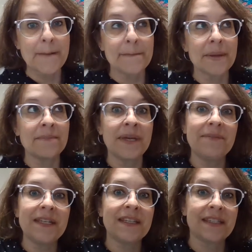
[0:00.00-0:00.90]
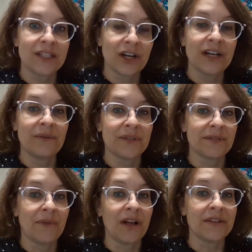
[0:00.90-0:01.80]
But maybe starting with
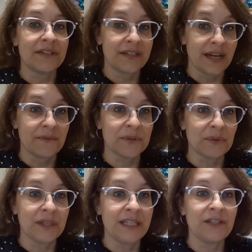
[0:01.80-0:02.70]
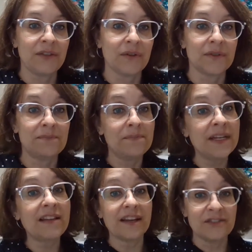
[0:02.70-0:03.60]
small steps will lead to those
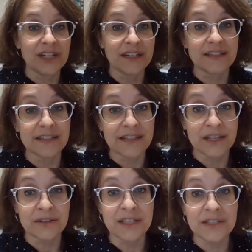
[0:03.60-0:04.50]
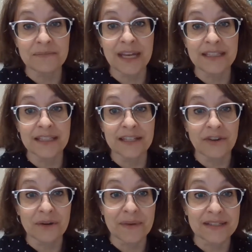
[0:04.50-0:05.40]
big life changes that you need to make to live
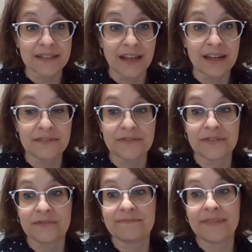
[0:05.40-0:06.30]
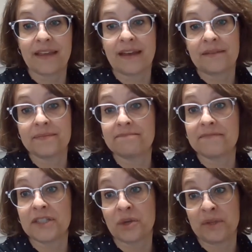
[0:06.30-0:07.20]
our best life.
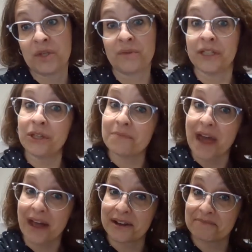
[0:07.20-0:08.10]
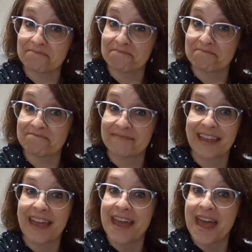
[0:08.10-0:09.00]
So what's holding you back?
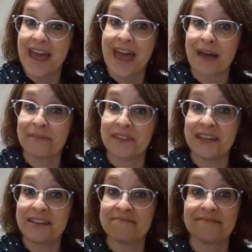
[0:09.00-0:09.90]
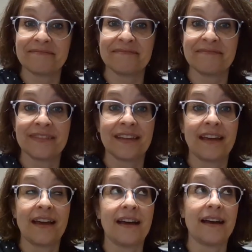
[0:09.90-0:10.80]
Apathy,
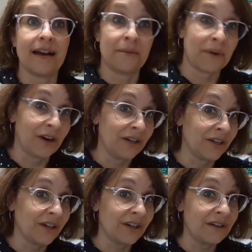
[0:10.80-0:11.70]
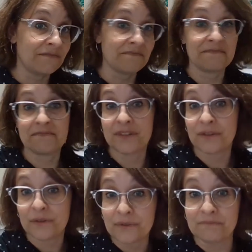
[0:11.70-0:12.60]
a partner
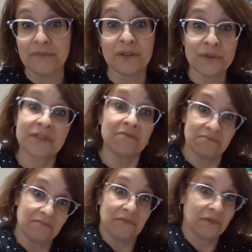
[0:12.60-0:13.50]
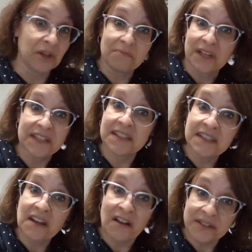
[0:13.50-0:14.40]
who's
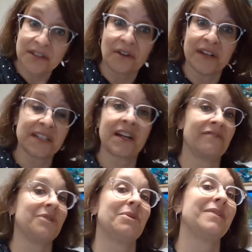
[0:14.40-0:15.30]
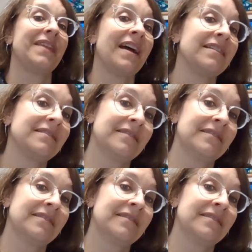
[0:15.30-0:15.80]
complacent also and is comfortable with that.